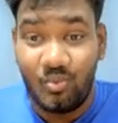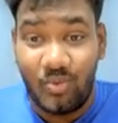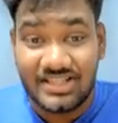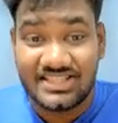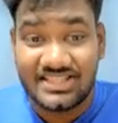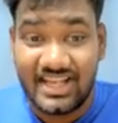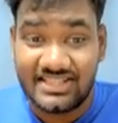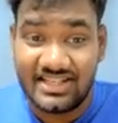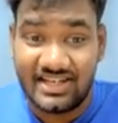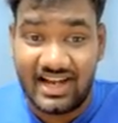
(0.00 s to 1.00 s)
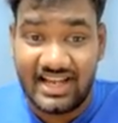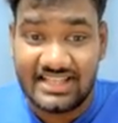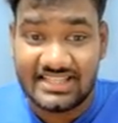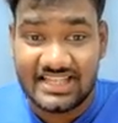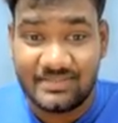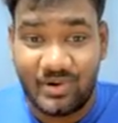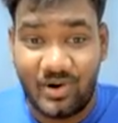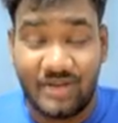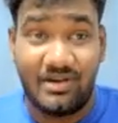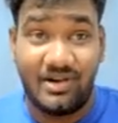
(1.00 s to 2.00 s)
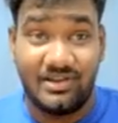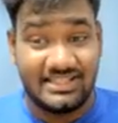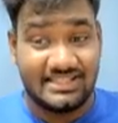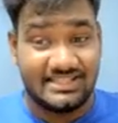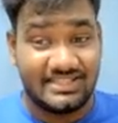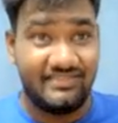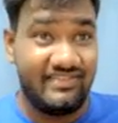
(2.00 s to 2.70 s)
What change in rice has brought about this?